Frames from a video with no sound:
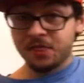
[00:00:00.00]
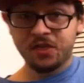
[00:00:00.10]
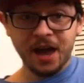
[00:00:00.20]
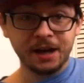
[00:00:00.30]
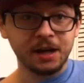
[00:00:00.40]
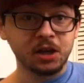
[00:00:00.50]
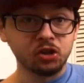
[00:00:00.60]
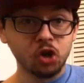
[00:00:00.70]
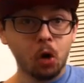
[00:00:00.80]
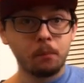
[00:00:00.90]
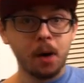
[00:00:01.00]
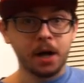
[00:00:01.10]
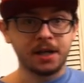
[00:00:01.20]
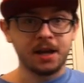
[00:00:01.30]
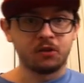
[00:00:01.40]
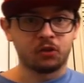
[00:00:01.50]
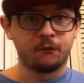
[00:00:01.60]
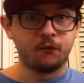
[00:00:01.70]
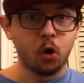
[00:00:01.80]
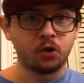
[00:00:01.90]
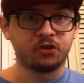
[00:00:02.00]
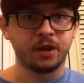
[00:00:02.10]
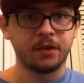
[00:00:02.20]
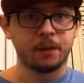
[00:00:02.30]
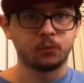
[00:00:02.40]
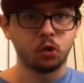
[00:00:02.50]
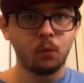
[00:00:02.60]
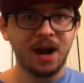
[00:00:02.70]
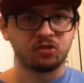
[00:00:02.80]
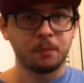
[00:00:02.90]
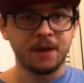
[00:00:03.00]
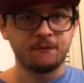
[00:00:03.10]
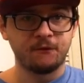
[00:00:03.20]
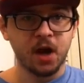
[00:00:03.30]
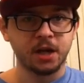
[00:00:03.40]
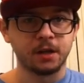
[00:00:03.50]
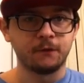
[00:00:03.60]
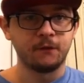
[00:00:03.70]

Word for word: then nobody is forcing them to watch my fucking